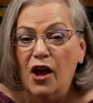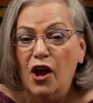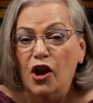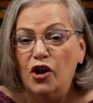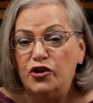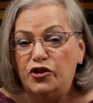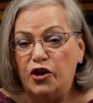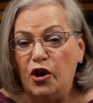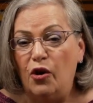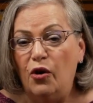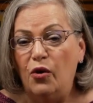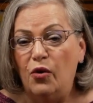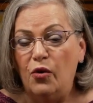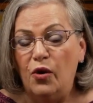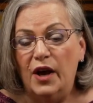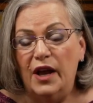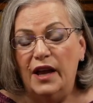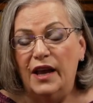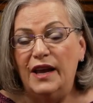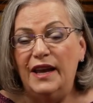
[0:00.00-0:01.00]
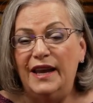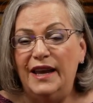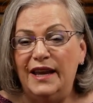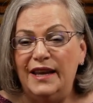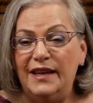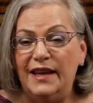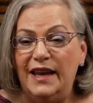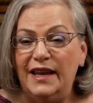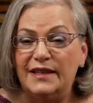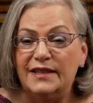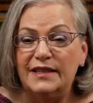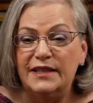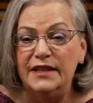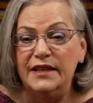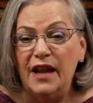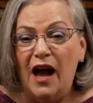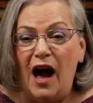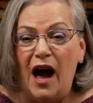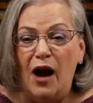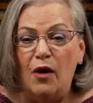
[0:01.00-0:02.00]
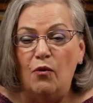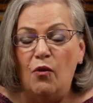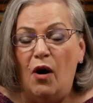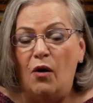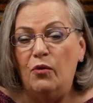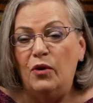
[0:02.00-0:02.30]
So it's not what